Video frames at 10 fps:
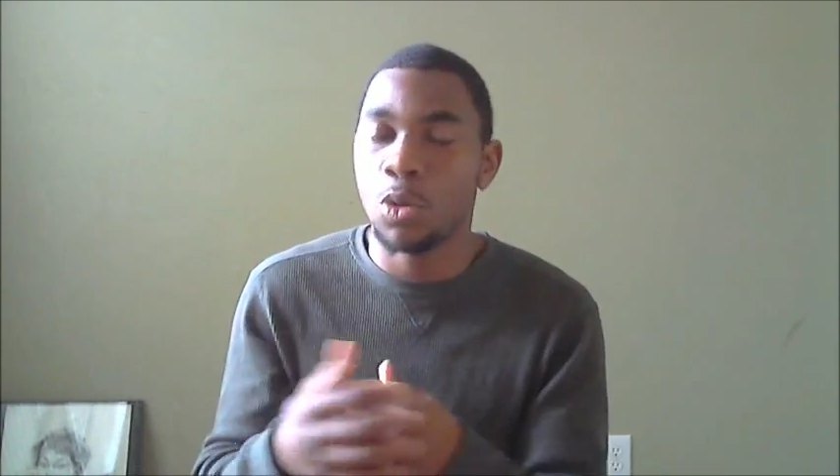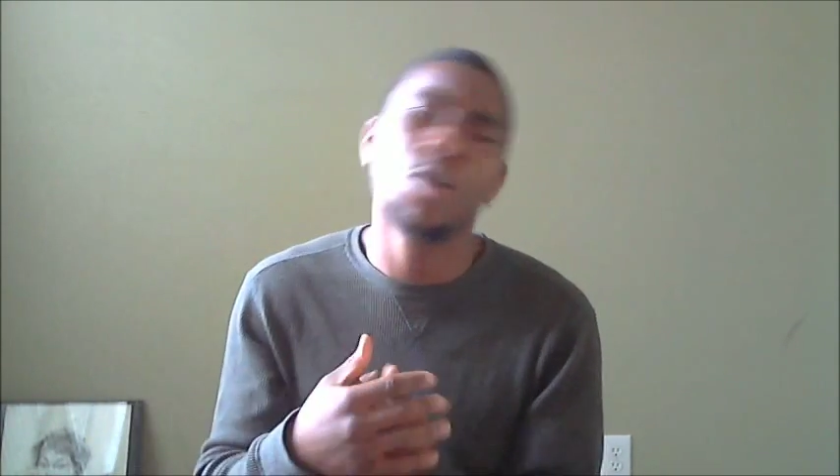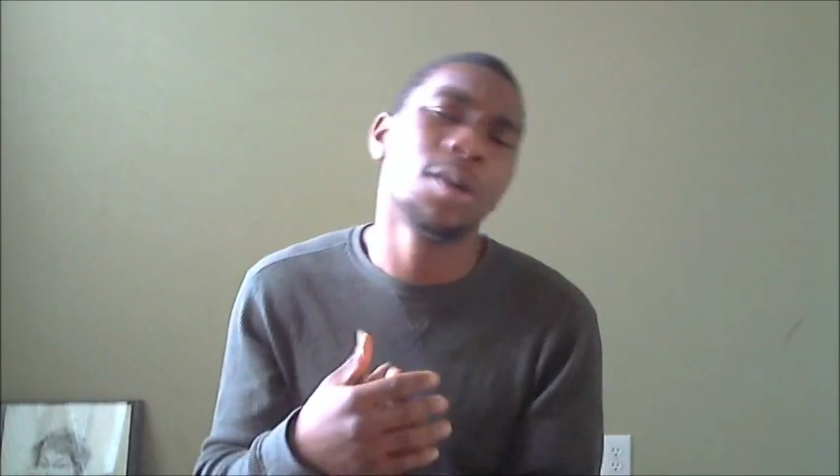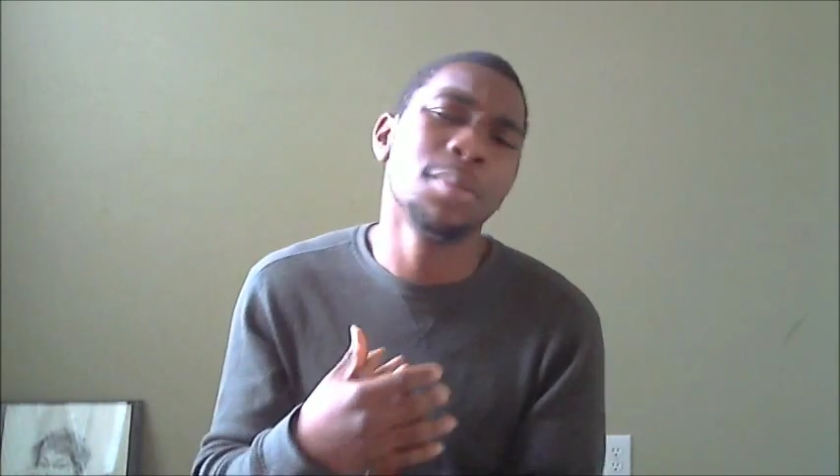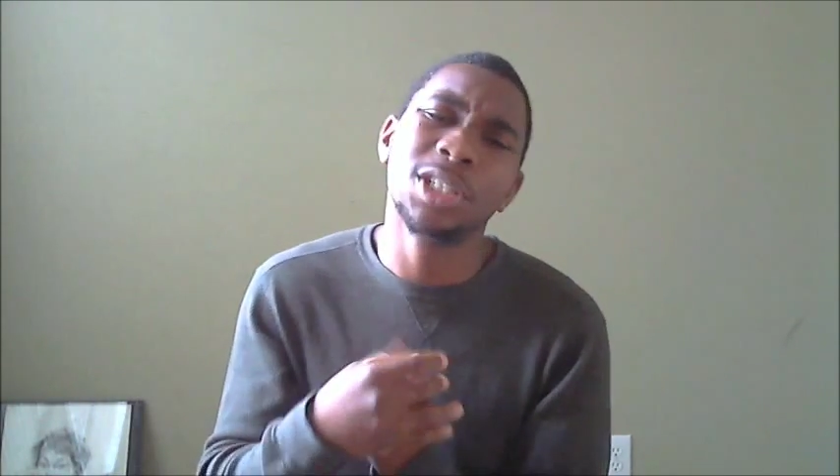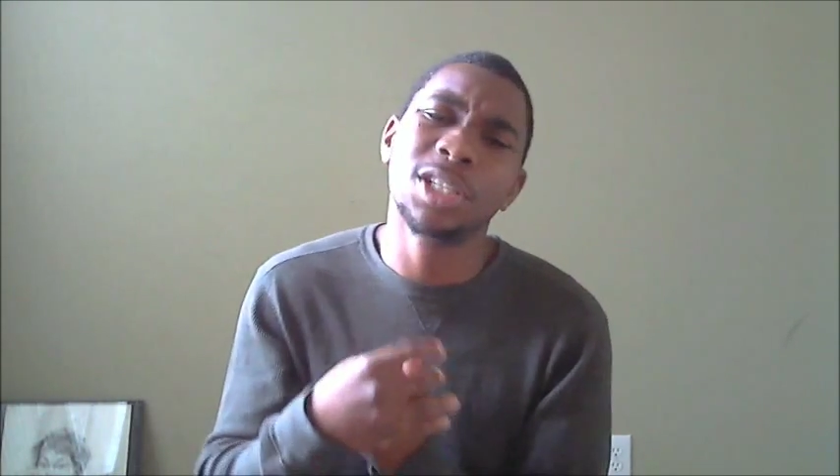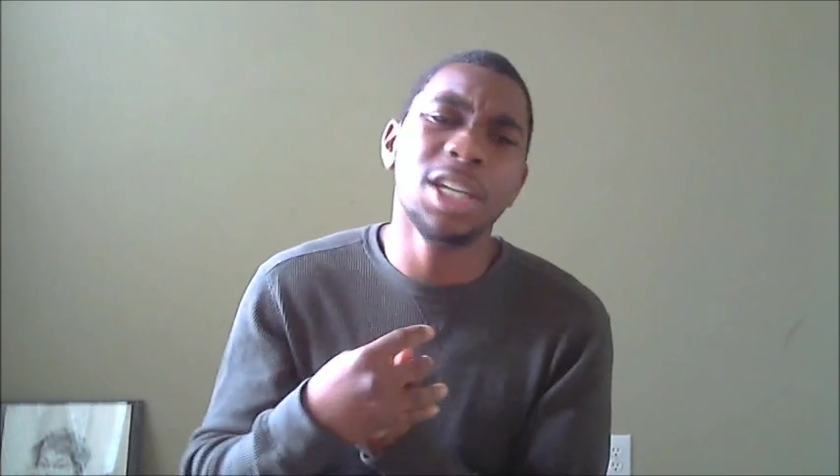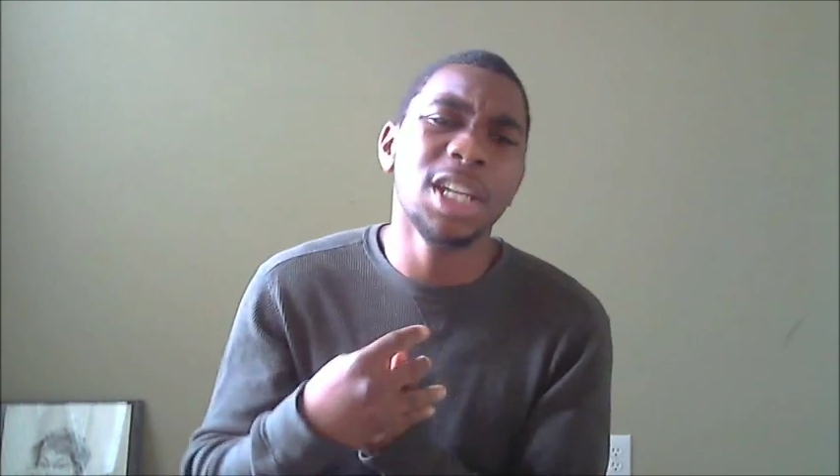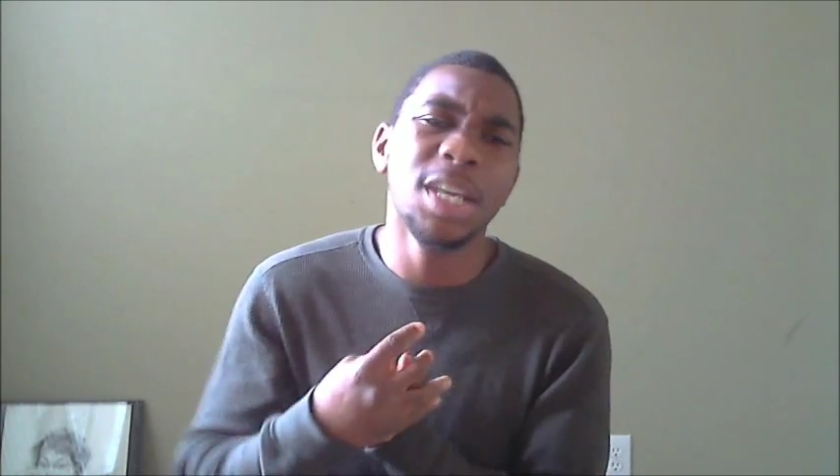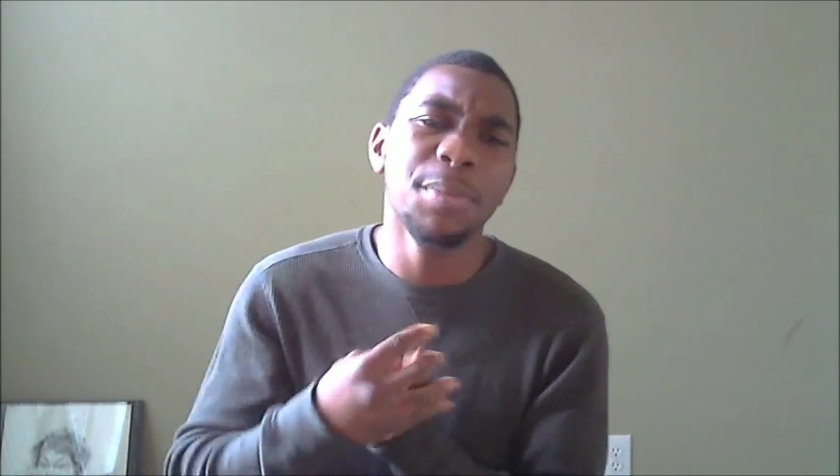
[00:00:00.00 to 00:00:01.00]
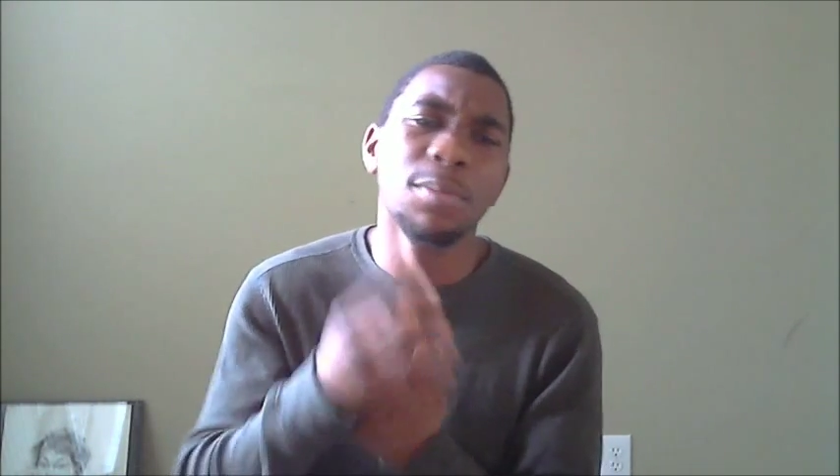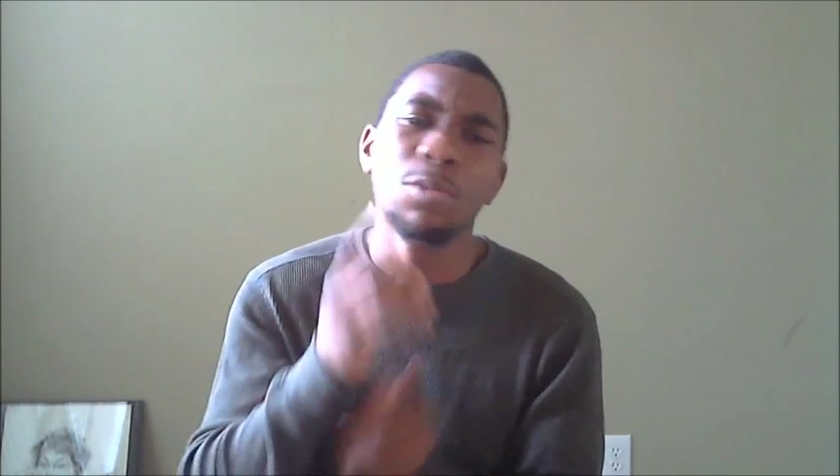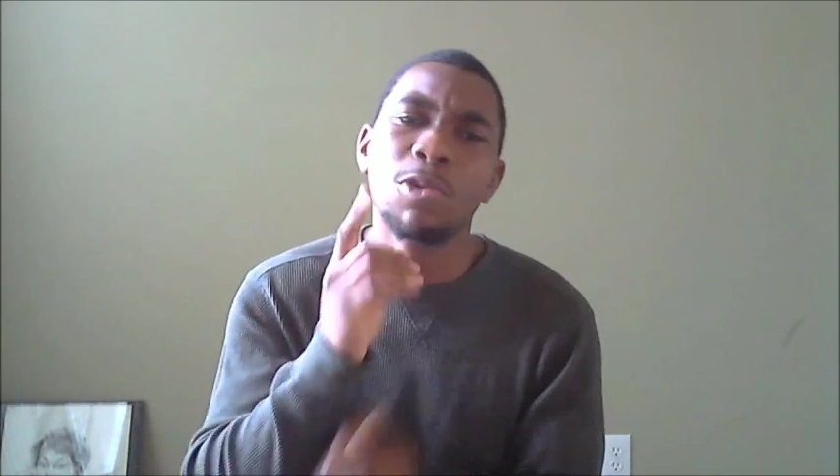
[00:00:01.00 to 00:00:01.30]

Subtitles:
or I'm just gonna name him